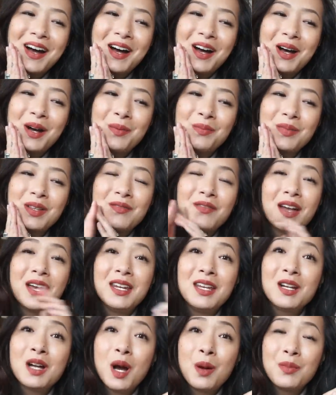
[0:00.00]
Leave
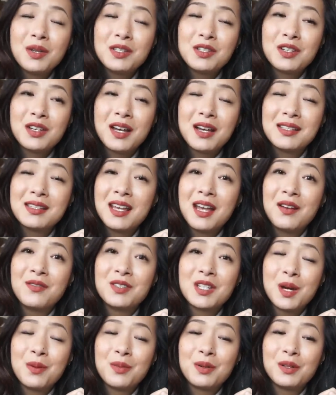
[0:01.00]
any comments you guys
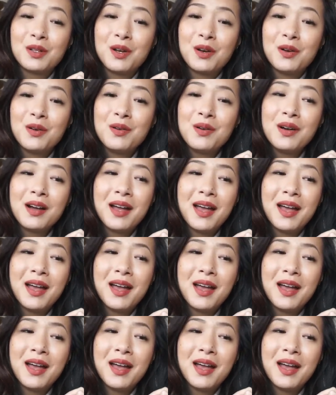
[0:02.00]
have down below